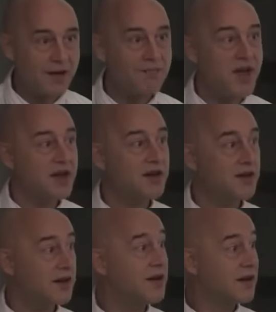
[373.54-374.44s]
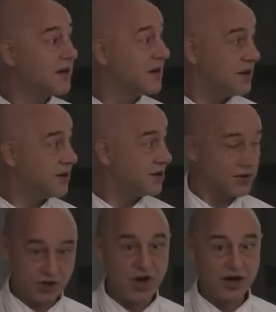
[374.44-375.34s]
I'm making an
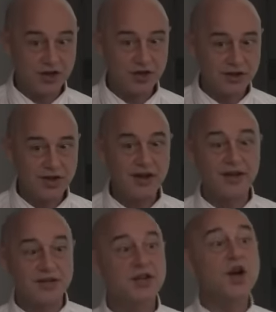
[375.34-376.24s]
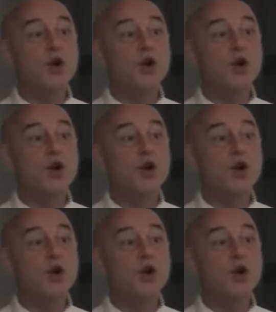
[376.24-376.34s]
interjection, is